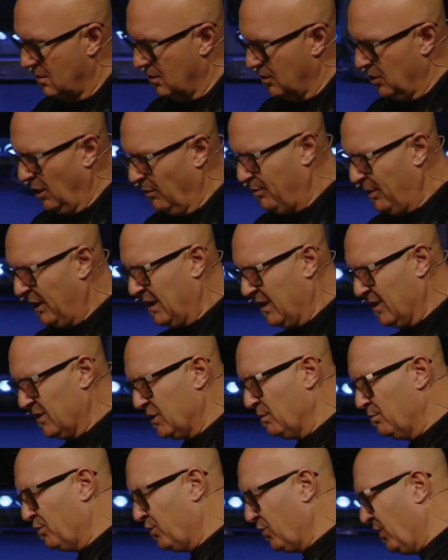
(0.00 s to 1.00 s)
not
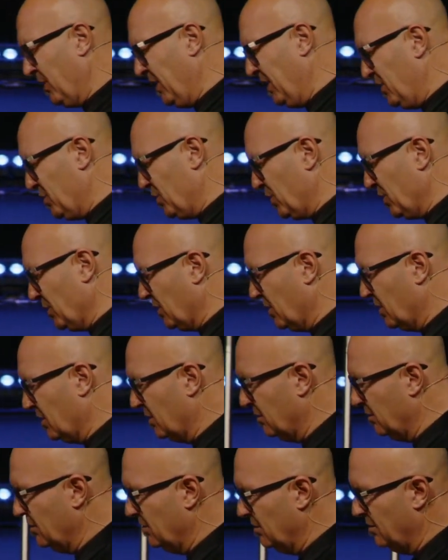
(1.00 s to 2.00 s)
because a preacher
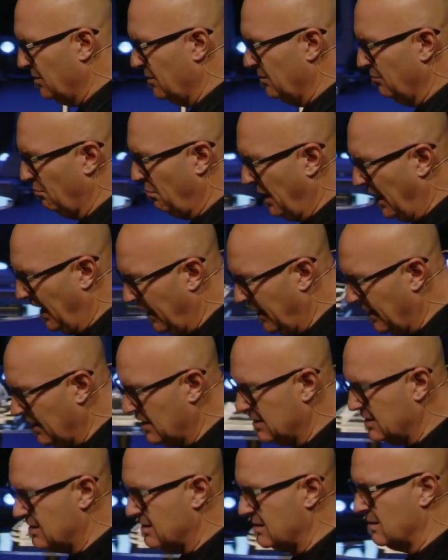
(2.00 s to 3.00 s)

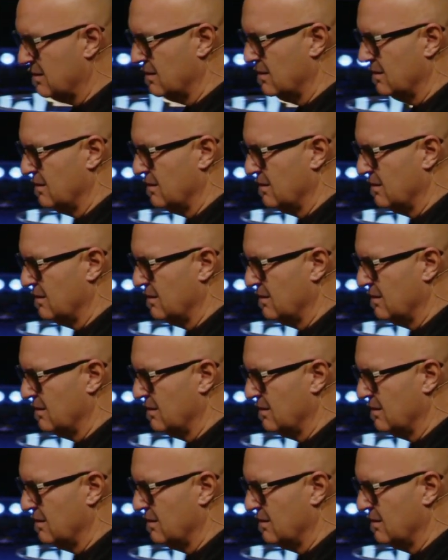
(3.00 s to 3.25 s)
begs,